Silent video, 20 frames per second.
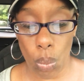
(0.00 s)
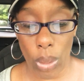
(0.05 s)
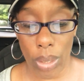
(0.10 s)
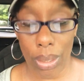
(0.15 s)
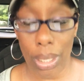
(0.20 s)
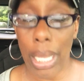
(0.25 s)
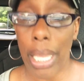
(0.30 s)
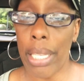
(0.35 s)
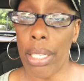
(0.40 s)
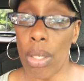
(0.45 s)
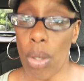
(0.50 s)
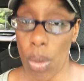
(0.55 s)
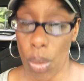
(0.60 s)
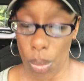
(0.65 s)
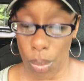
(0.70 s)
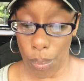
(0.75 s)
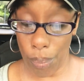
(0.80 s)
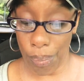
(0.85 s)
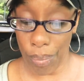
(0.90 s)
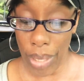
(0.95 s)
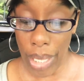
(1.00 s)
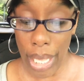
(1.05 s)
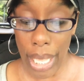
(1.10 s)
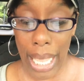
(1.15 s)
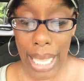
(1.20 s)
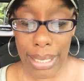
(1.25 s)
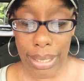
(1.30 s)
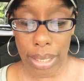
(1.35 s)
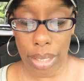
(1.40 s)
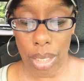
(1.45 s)
with a goal.
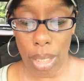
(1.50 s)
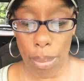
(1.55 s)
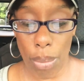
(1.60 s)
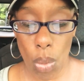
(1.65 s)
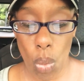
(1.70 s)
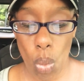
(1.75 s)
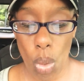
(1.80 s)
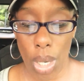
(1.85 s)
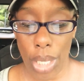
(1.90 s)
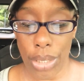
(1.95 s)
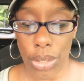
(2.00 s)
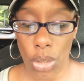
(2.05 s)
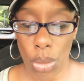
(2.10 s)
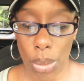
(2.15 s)
I said, number one,